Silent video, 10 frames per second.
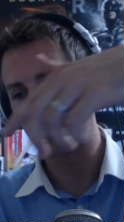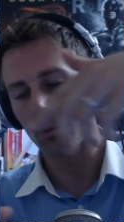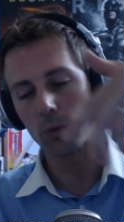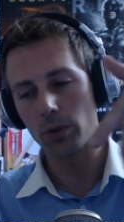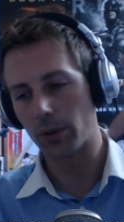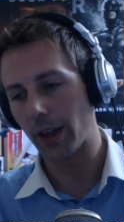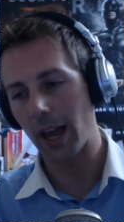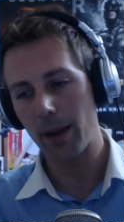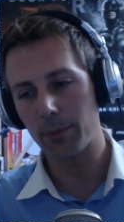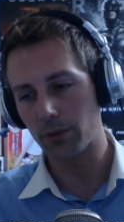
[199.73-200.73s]
wood or the
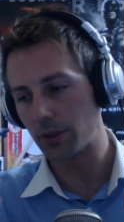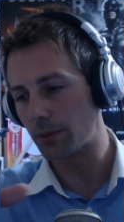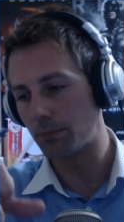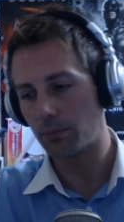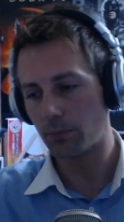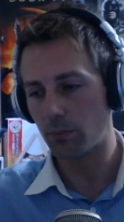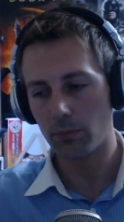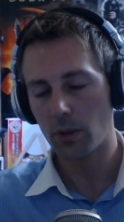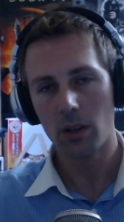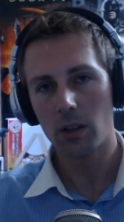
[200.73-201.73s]
hammer and you
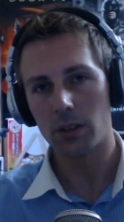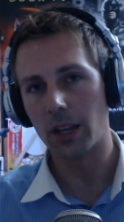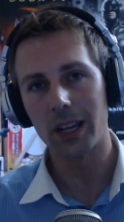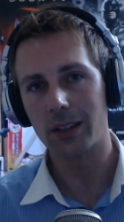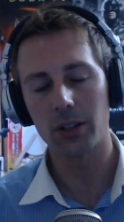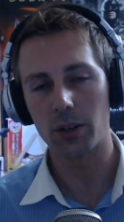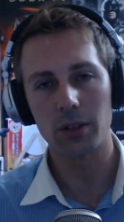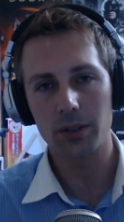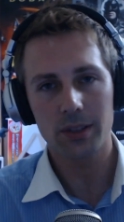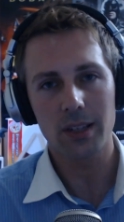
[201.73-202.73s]
you hit you know
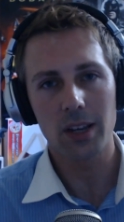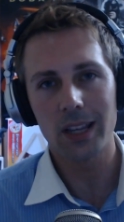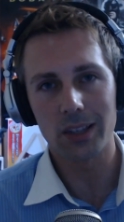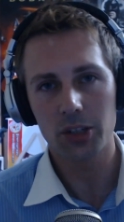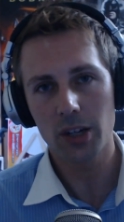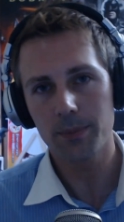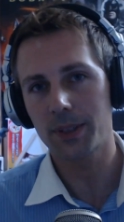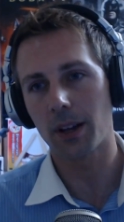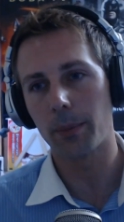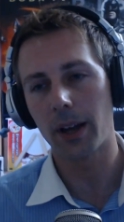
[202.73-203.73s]
you hit the chip
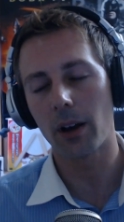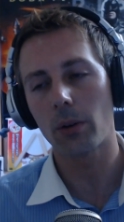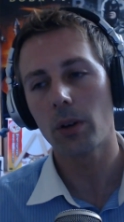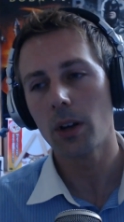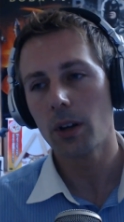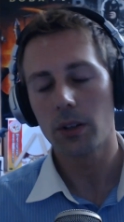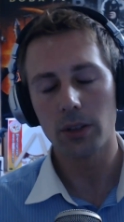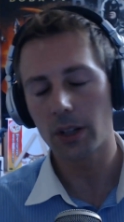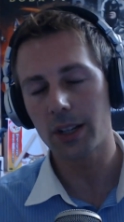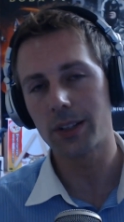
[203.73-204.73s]
somehow
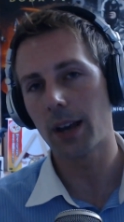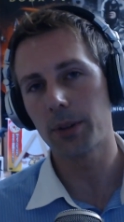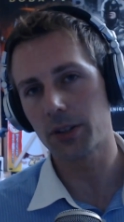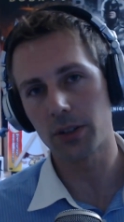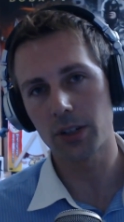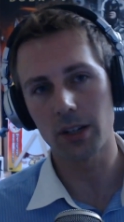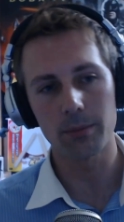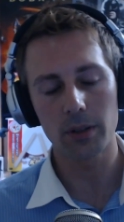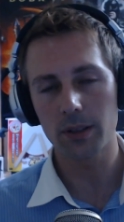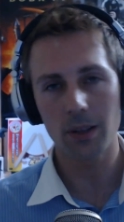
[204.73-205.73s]
you're going to damage the chip
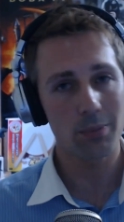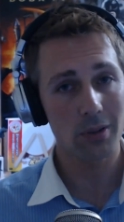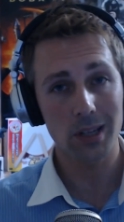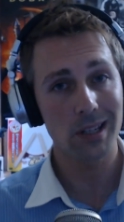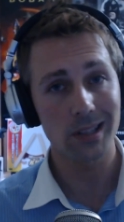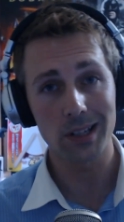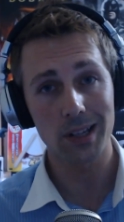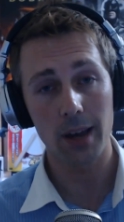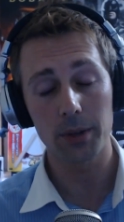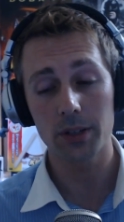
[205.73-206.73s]
because they're pretty easy to
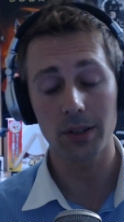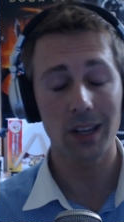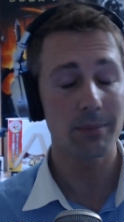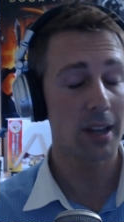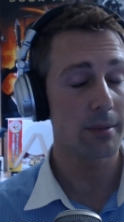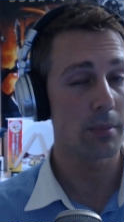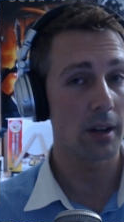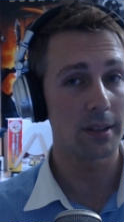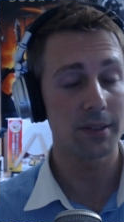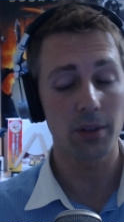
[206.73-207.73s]
damage so keep that in
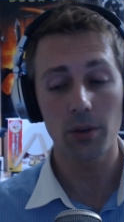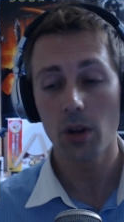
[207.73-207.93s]
mind so